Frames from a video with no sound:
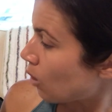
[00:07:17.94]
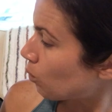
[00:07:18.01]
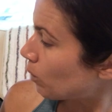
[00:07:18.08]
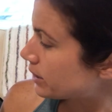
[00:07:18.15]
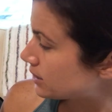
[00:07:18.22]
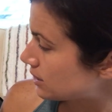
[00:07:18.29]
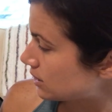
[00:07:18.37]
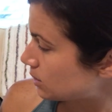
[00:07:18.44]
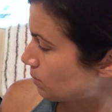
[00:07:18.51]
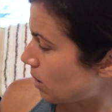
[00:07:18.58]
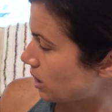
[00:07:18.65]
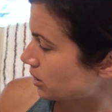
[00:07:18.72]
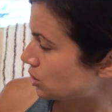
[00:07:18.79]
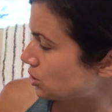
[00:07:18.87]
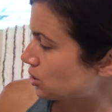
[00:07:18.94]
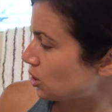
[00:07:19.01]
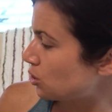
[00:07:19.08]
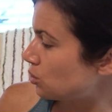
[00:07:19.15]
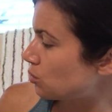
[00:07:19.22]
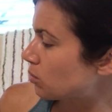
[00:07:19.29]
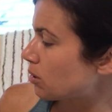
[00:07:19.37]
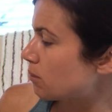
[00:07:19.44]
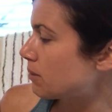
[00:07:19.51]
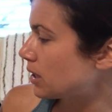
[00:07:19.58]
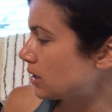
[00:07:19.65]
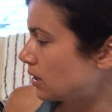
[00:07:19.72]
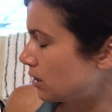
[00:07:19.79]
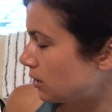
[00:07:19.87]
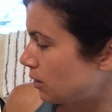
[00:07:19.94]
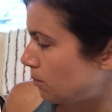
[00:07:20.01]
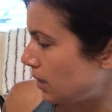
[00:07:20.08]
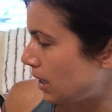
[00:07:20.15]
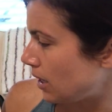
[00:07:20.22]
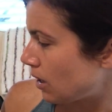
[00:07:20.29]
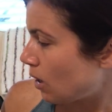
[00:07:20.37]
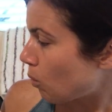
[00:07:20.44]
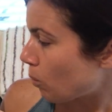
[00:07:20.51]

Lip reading: What's the smallest your million could be?